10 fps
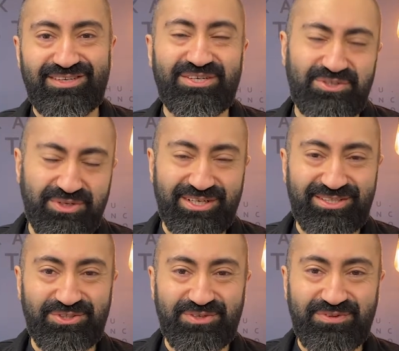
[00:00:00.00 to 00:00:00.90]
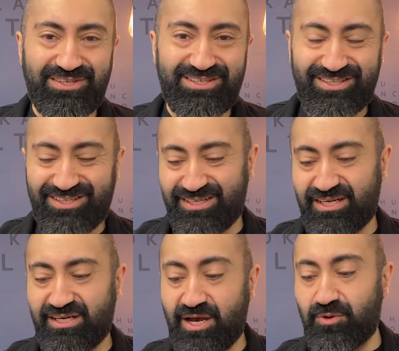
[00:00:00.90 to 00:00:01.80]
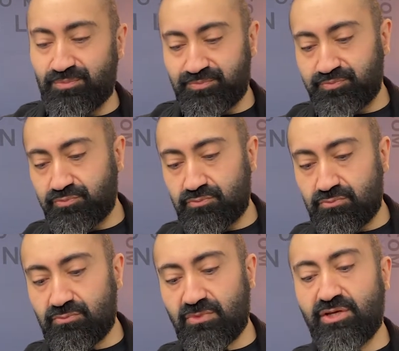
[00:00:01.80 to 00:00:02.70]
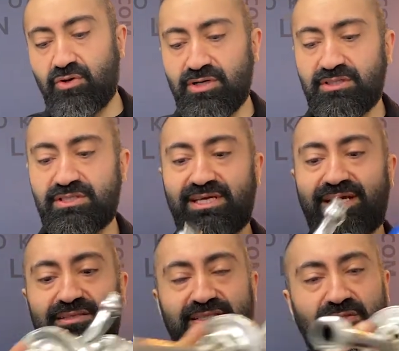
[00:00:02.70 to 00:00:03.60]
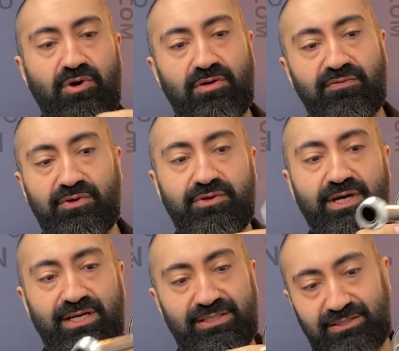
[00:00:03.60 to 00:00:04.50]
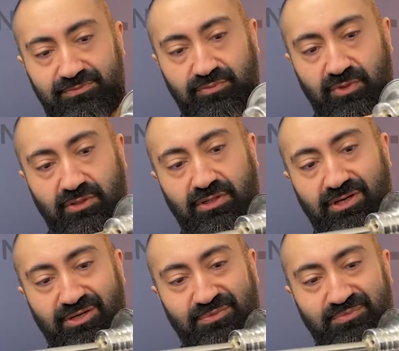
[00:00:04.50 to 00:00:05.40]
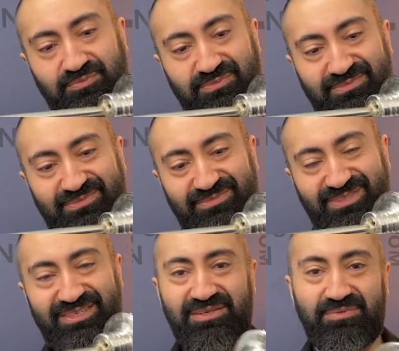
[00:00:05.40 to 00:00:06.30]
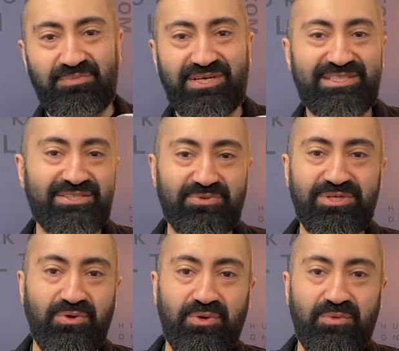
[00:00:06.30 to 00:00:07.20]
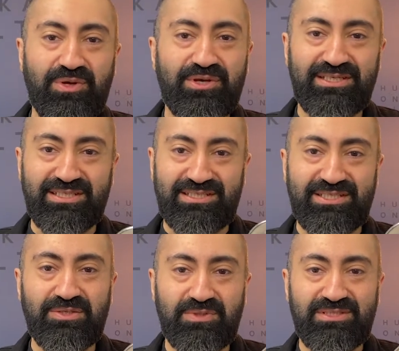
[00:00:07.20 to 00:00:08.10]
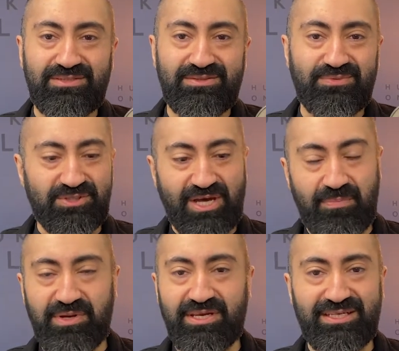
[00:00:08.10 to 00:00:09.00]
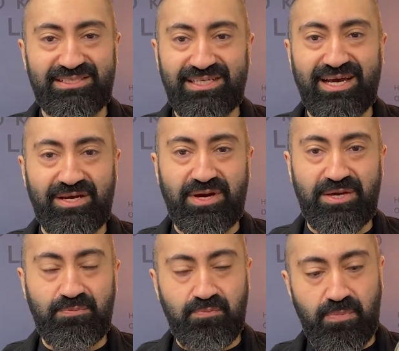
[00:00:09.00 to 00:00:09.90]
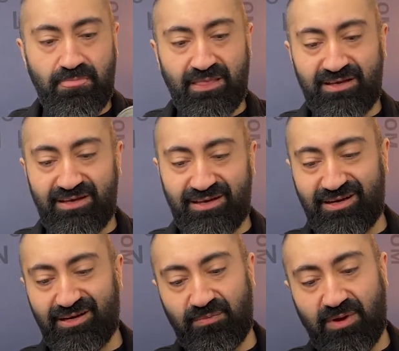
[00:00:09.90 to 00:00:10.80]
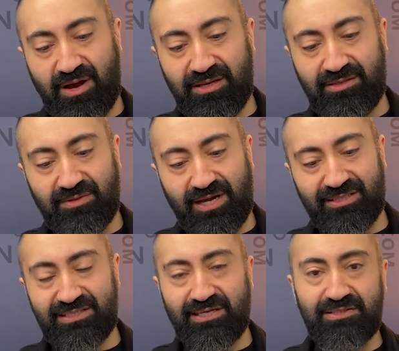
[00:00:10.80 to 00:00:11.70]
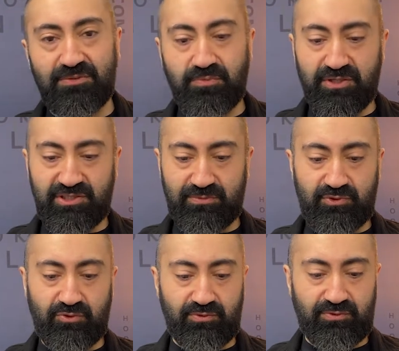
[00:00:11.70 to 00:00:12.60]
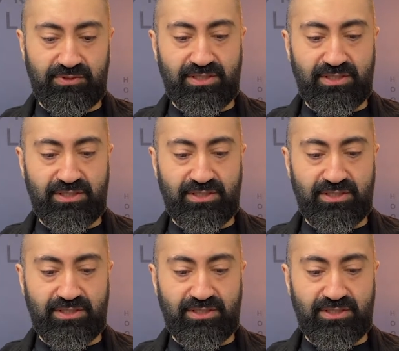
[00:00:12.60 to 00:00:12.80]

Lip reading: You get the drift. Now, in order to take this apart for you guys, because that's really the only way you guys could see what's happening inside, right? I decided to bring some tools.